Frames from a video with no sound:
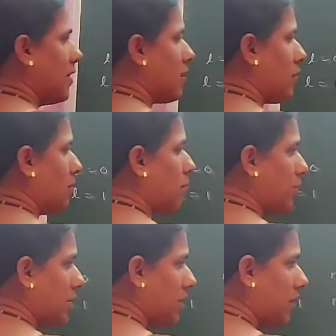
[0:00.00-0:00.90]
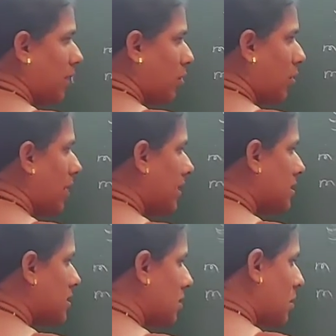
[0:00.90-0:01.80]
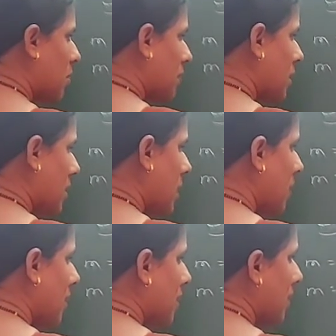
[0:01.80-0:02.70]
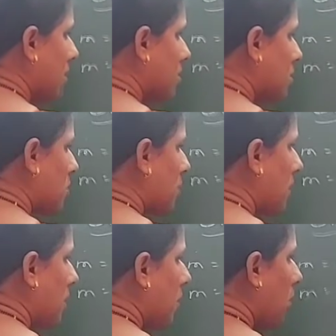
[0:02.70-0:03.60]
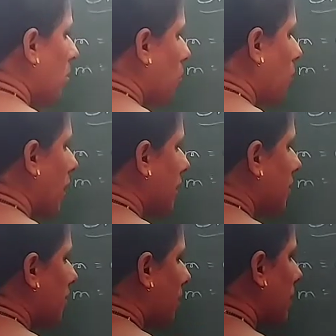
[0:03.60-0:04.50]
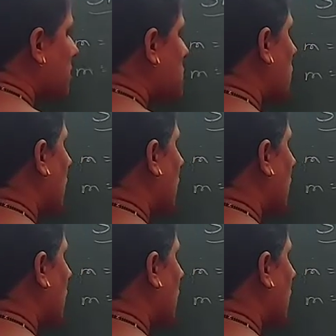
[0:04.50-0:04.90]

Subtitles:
Therefore, putting the value L is equal to 1 here, that is 2 into 1 plus